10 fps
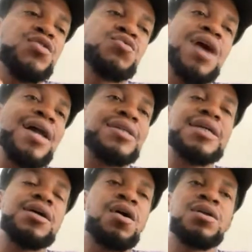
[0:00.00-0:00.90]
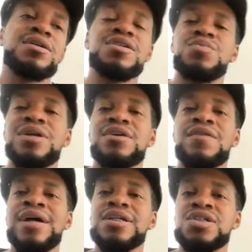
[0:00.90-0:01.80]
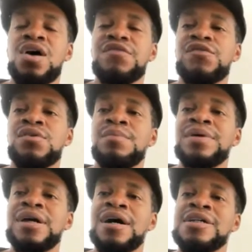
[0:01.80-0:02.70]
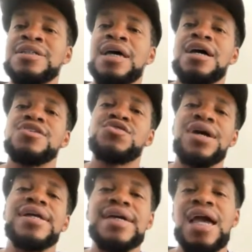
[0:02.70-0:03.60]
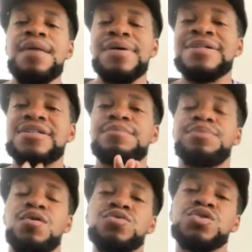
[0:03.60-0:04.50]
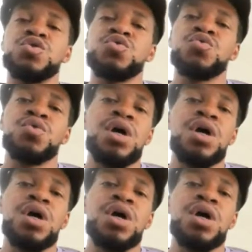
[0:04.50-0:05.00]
You got to take all of this with a grain of salt for real, because training camp is supposed to